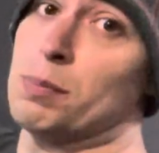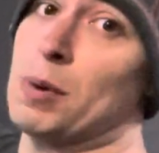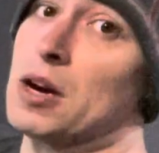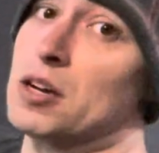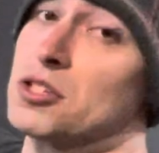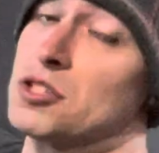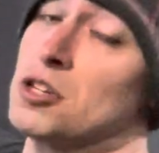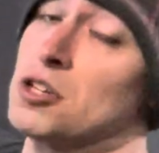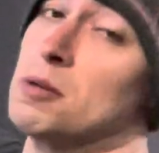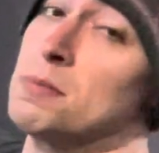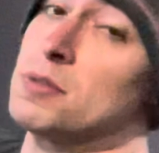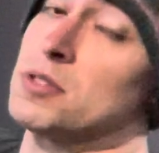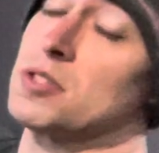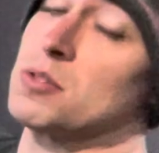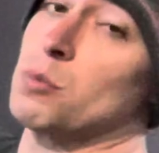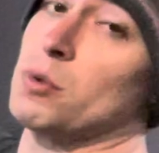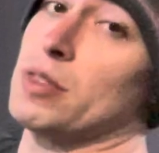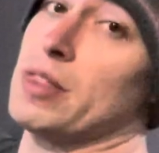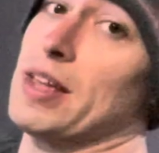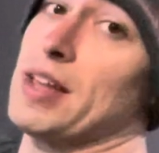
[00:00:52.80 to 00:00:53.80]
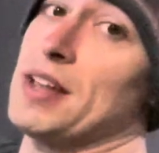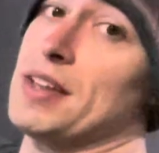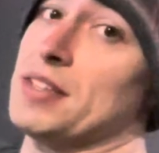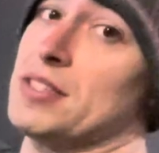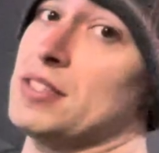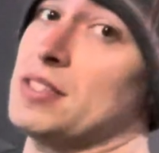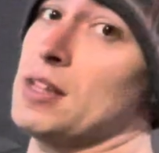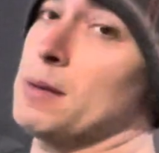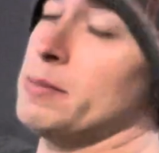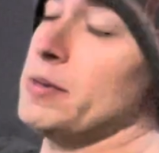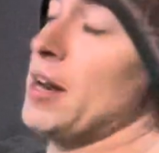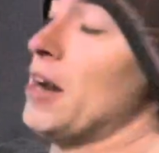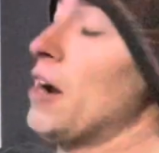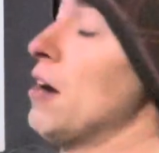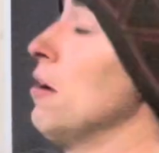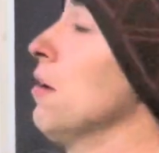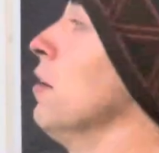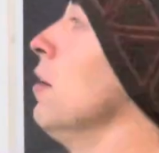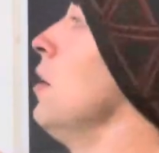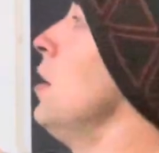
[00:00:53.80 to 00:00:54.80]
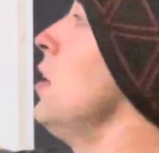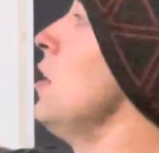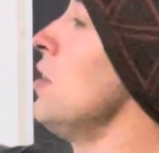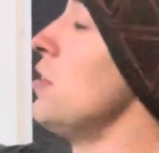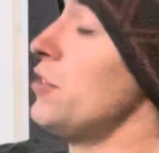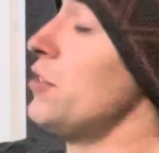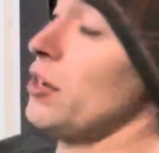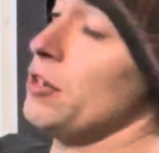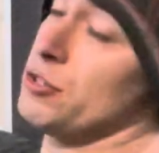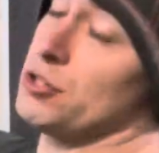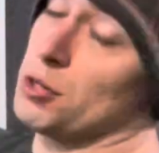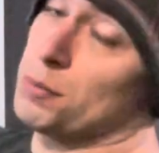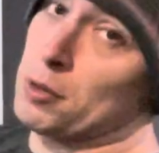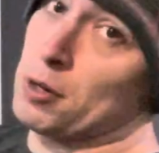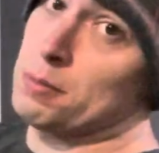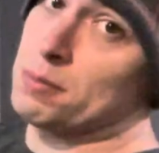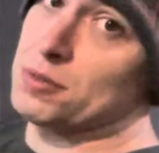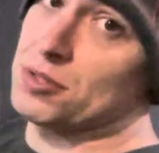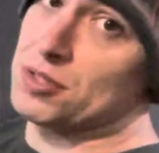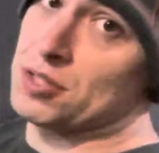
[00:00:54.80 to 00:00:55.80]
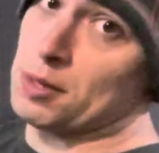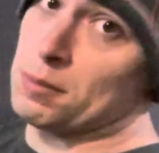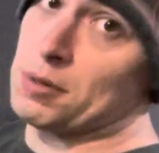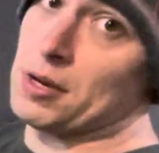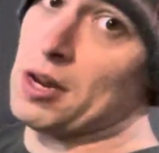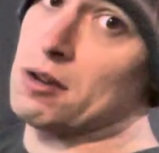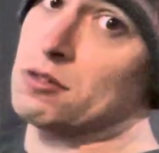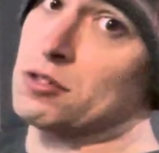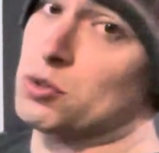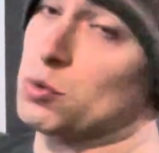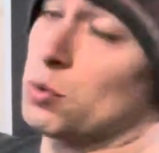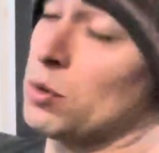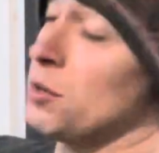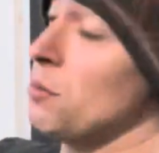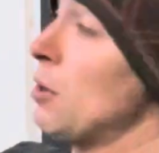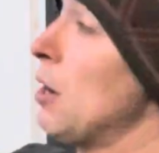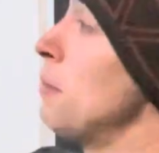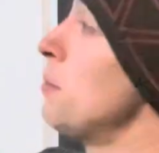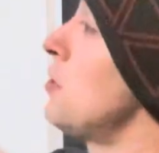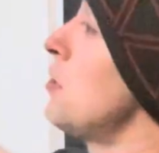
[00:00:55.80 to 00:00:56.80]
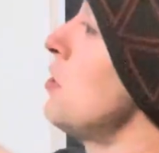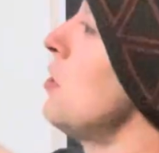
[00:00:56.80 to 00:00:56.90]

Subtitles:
box jumps with a step down. So jump up, step down, 20 reps,